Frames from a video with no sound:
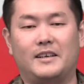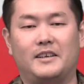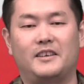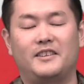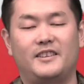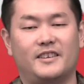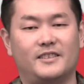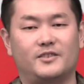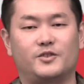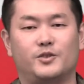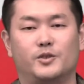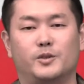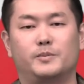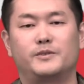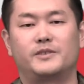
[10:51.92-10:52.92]
Indian
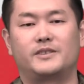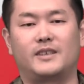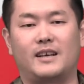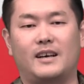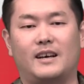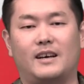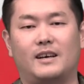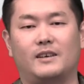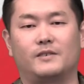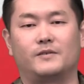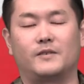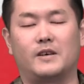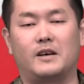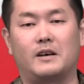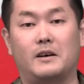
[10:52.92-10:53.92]
troops
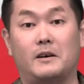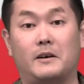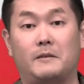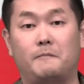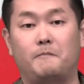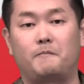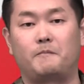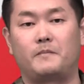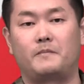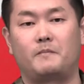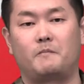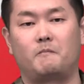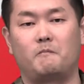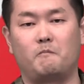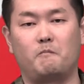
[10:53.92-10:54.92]
have uh,
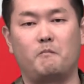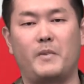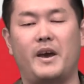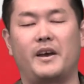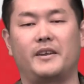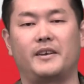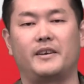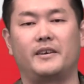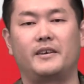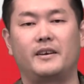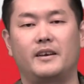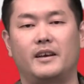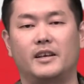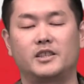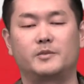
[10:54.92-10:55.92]
many
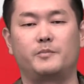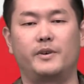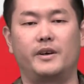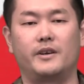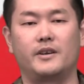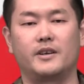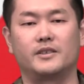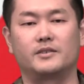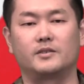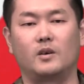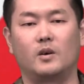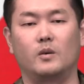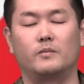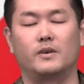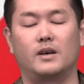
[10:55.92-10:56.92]
experience
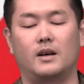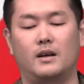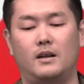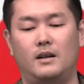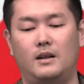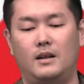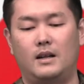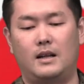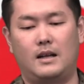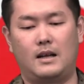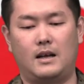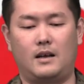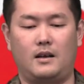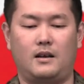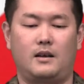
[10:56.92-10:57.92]
of uh,
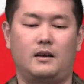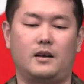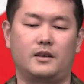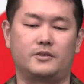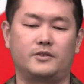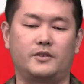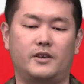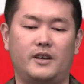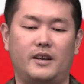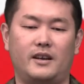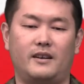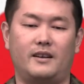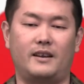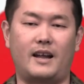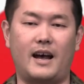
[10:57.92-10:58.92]
actually
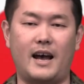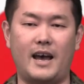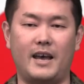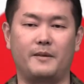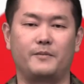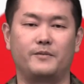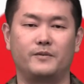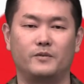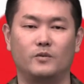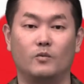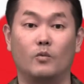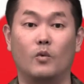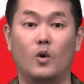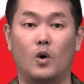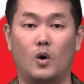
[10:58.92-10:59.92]
a live
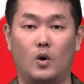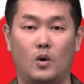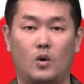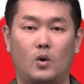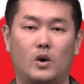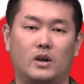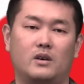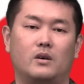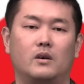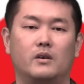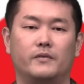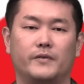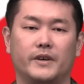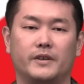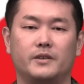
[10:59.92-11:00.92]
war or
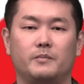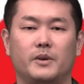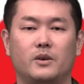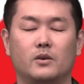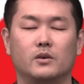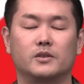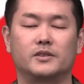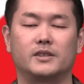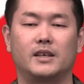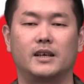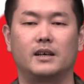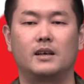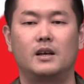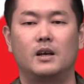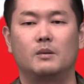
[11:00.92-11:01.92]
conflict because
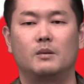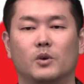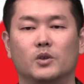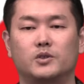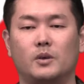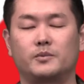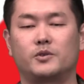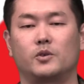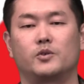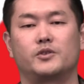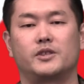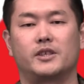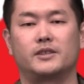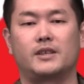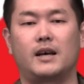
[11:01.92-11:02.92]
uh, most of
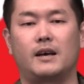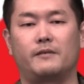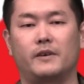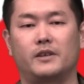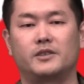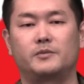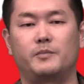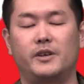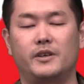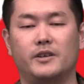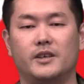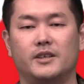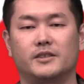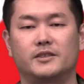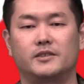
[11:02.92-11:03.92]
soldiers have
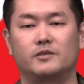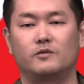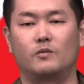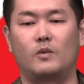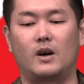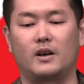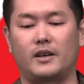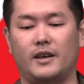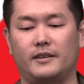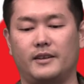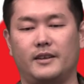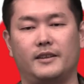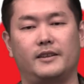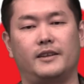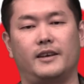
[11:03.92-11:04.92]
experience working
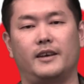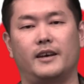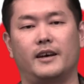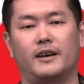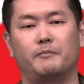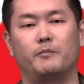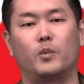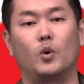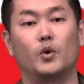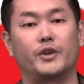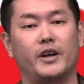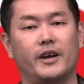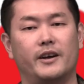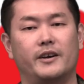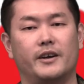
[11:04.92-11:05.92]
in the uh,
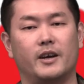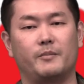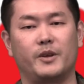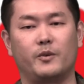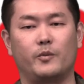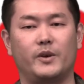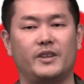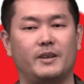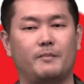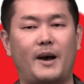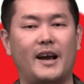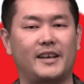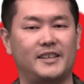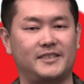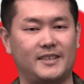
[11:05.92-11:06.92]
border area between the
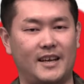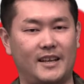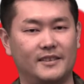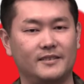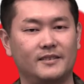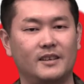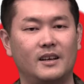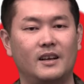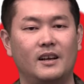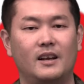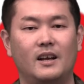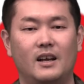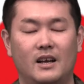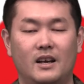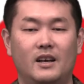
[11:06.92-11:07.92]
Pakistan
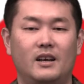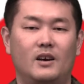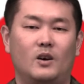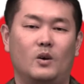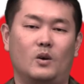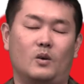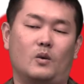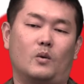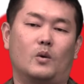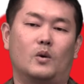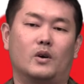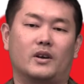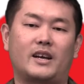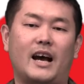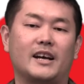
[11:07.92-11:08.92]

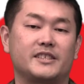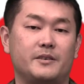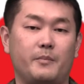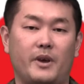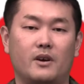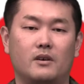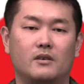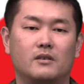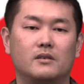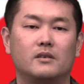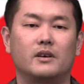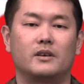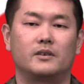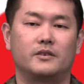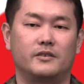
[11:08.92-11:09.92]
or Kashmir
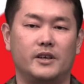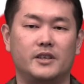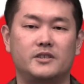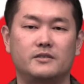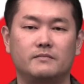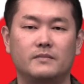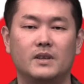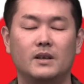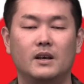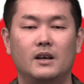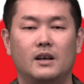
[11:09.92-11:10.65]
region.